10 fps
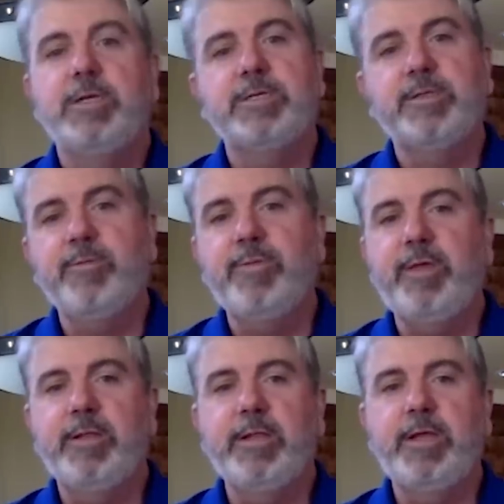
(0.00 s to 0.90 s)
still be
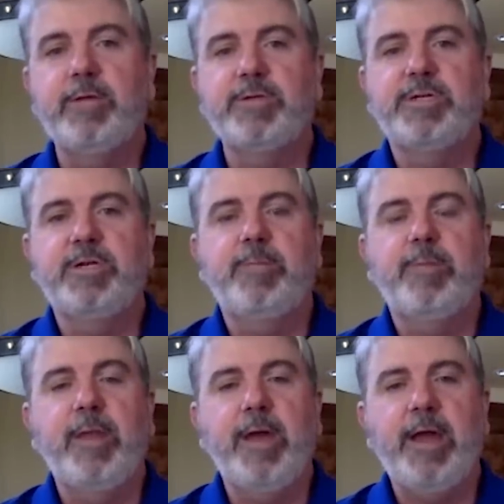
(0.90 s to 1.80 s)
in leadership,
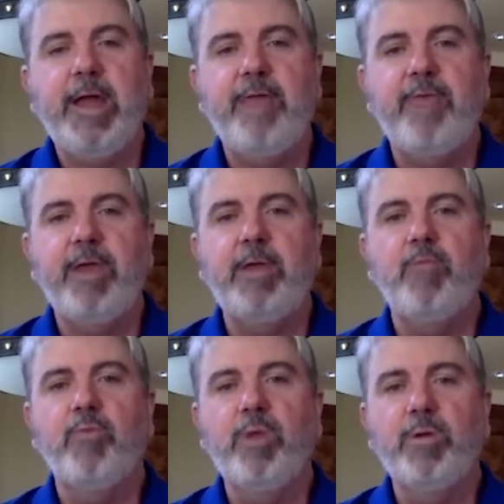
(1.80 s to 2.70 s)
and not have any
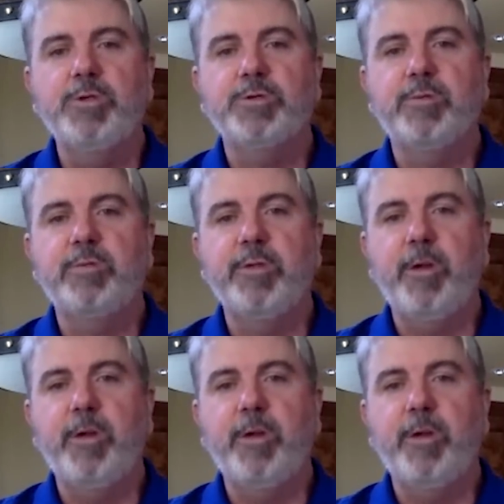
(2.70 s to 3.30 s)
real trouble at